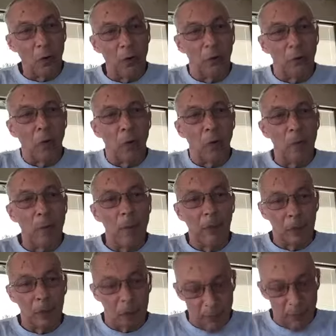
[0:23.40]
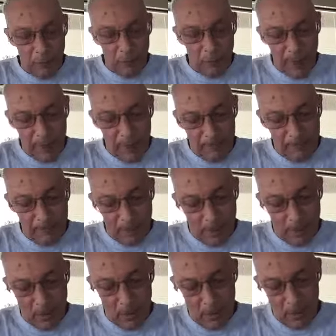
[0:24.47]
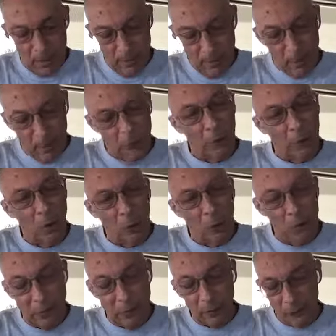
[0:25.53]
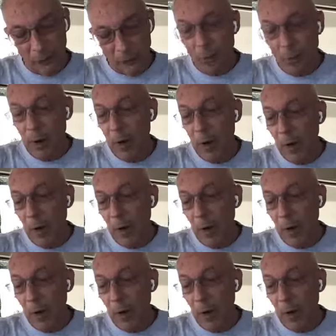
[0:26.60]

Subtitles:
with the Toastmaster of the meeting. The Toastmaster